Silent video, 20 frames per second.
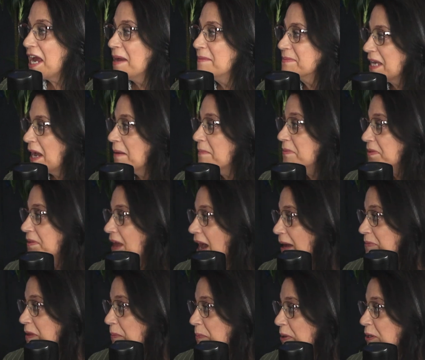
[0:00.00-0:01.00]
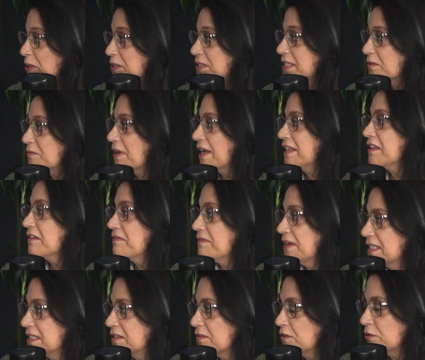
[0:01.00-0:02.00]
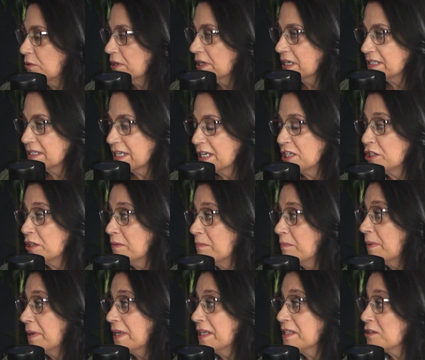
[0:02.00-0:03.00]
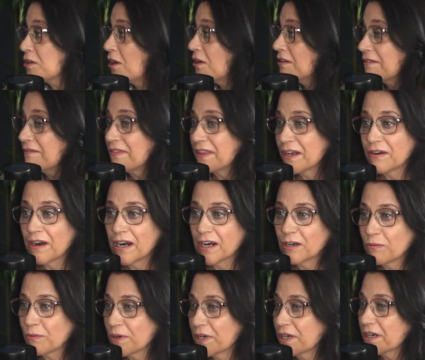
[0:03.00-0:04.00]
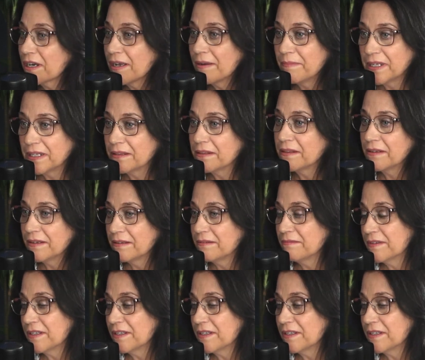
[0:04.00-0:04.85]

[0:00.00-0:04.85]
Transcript: times I'm the person, right, the face of the organization, but it's all of their hard work. I mean, and